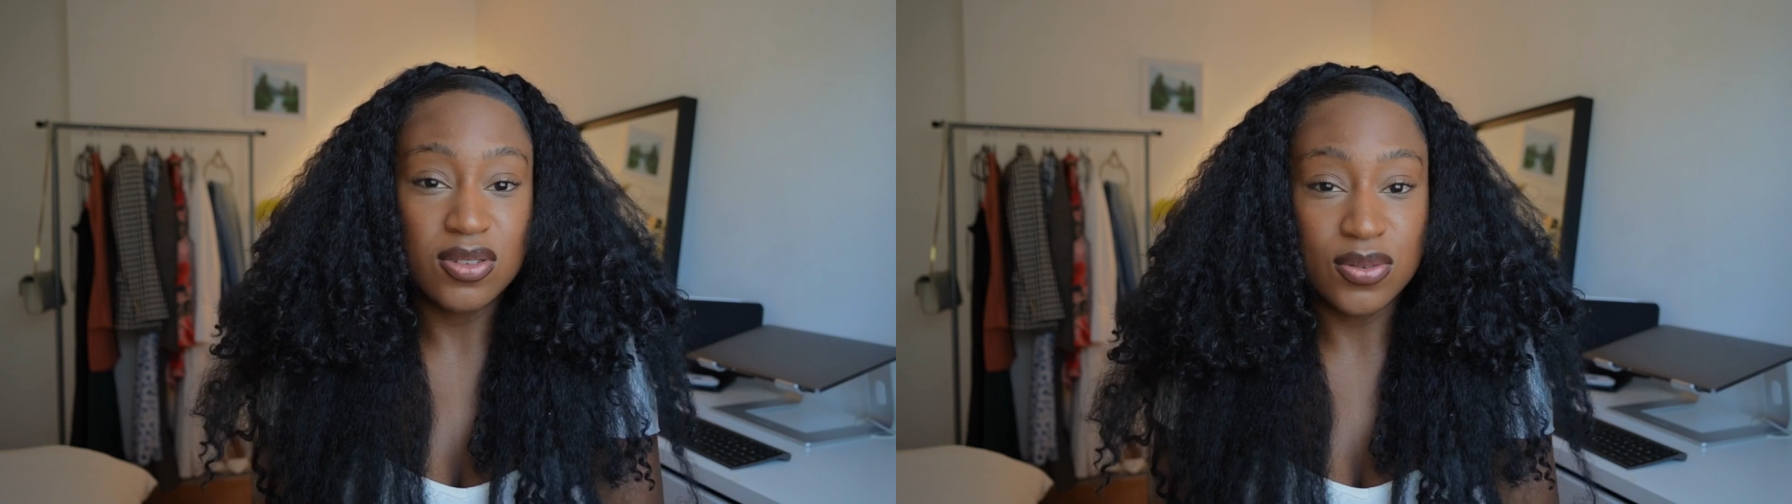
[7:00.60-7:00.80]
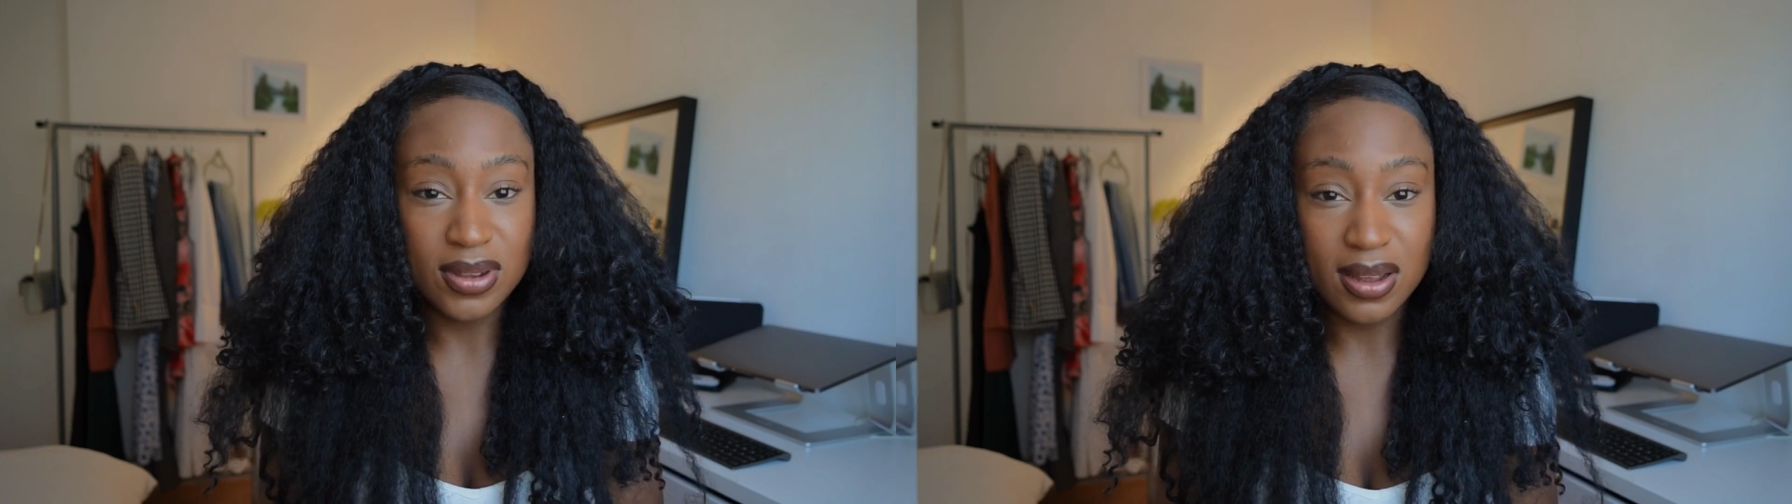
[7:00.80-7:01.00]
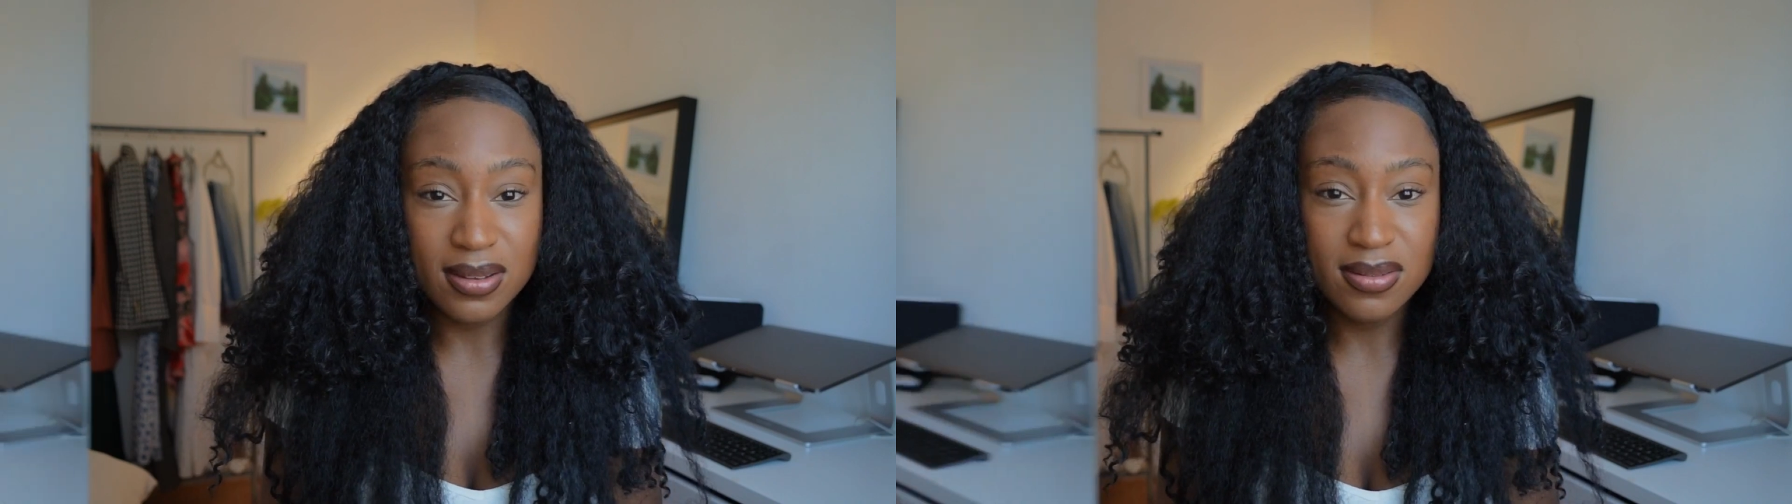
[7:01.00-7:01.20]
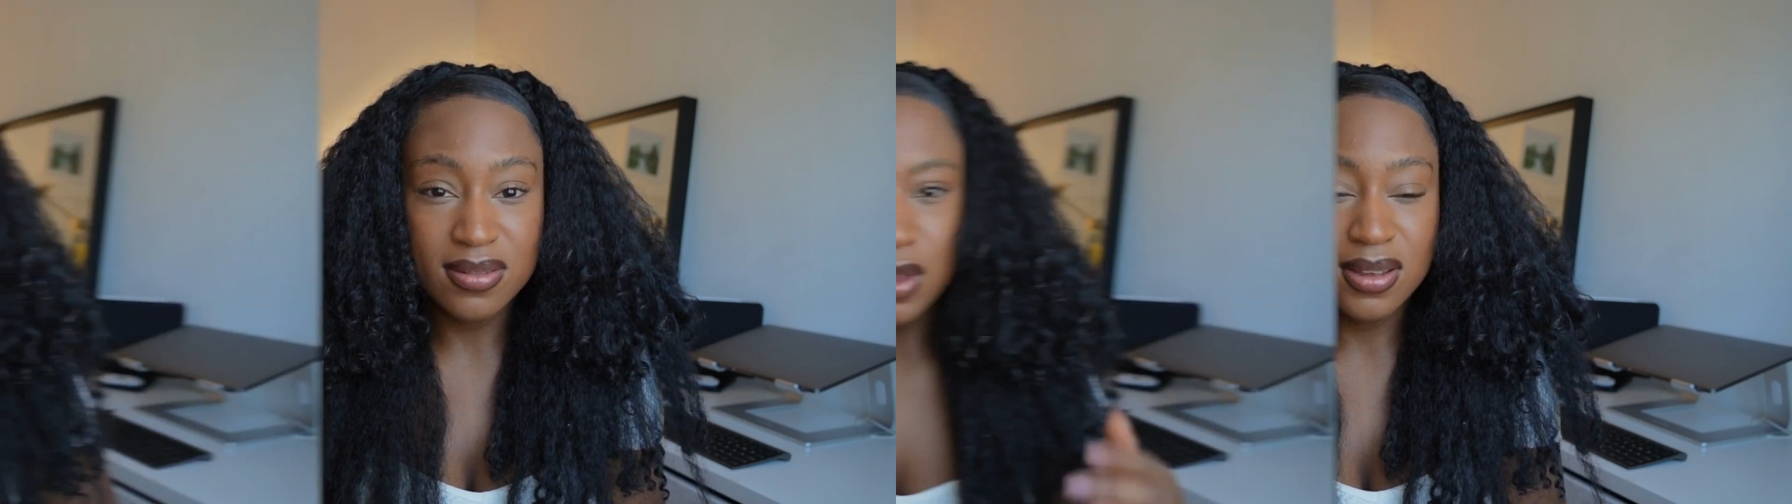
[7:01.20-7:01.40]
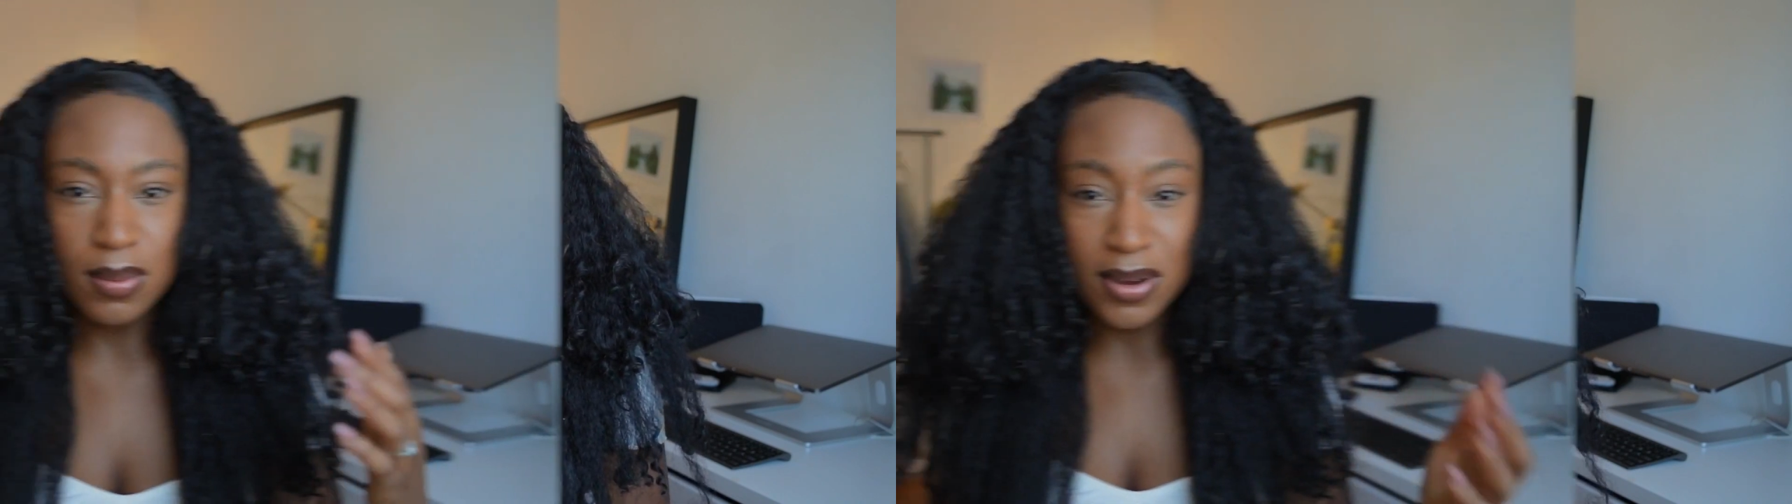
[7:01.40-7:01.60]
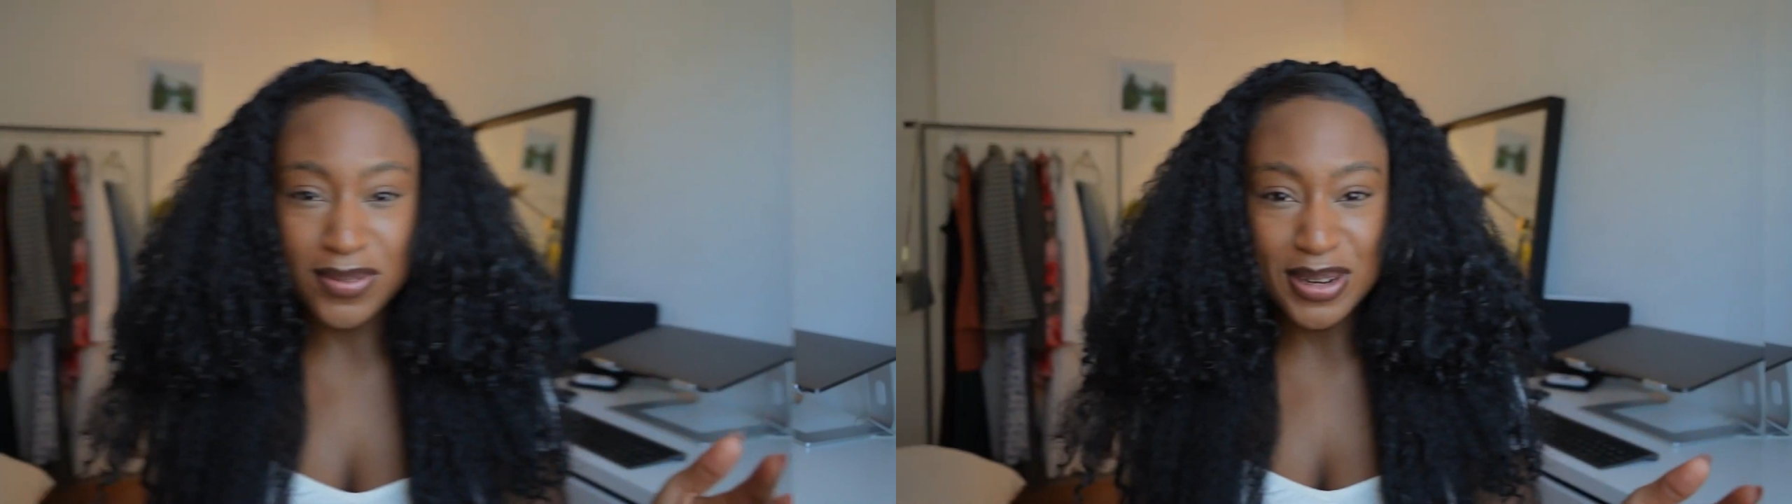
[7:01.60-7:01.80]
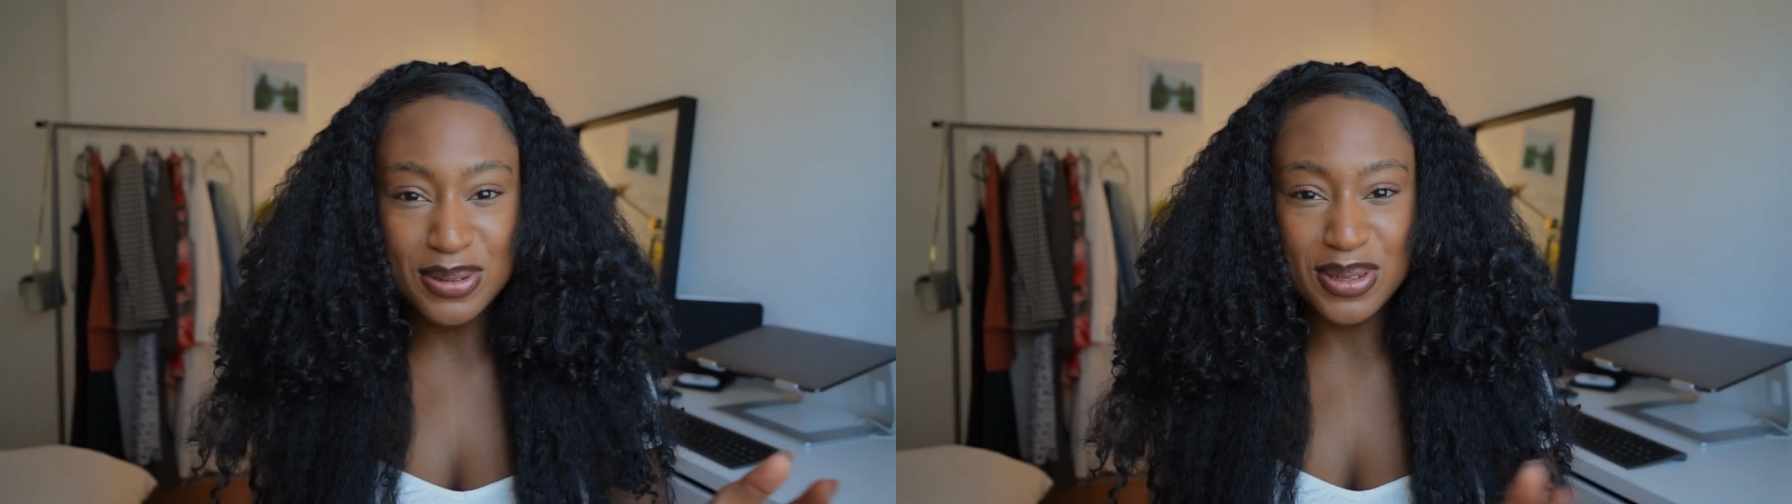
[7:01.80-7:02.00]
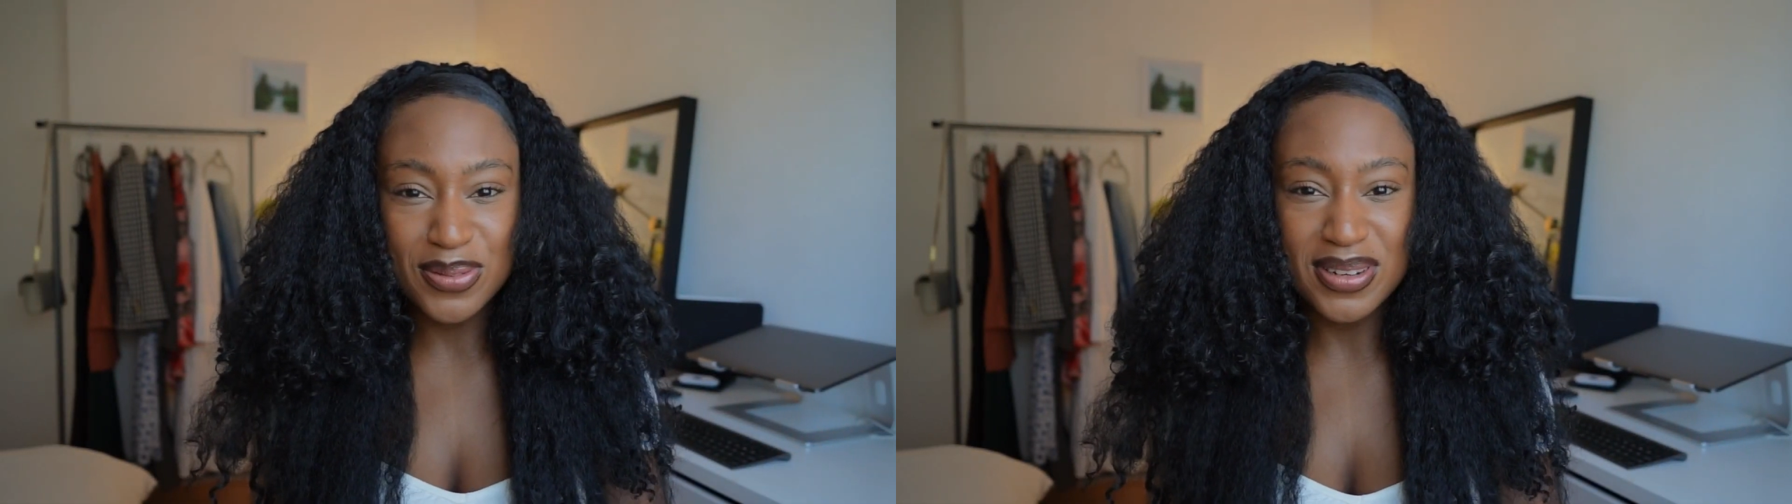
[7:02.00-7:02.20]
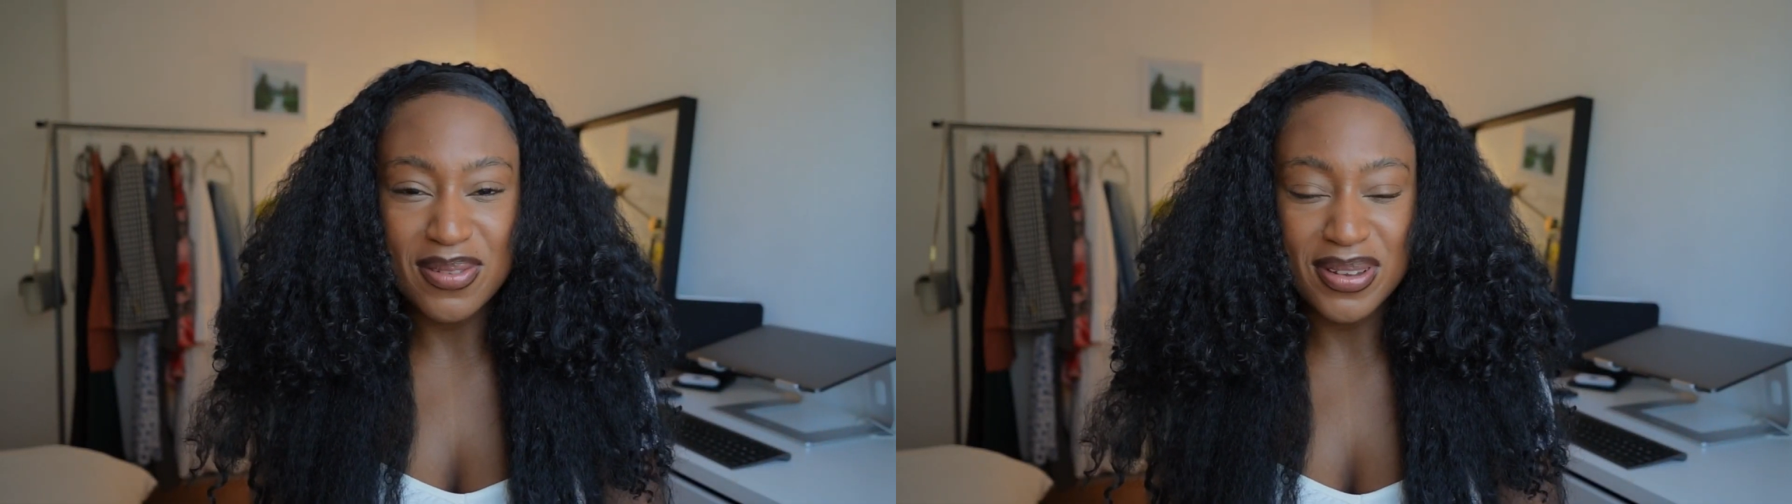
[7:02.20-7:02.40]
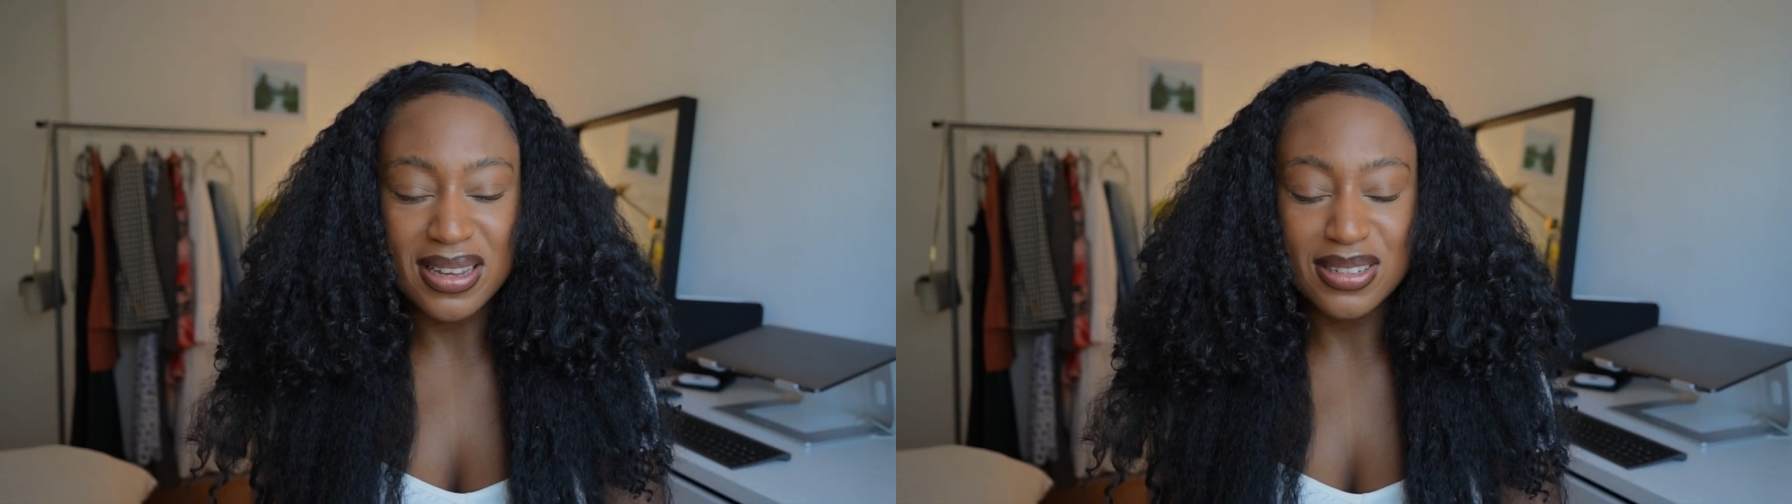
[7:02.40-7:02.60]
of life. My final tip for
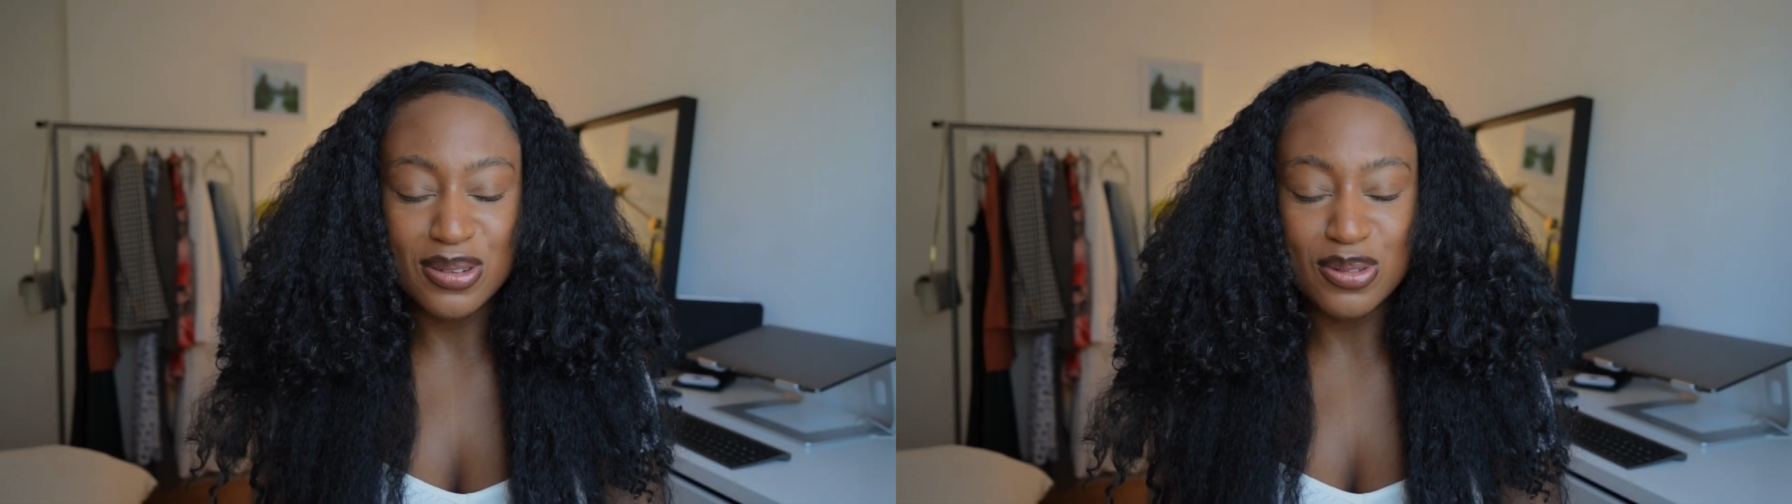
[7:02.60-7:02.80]
navigating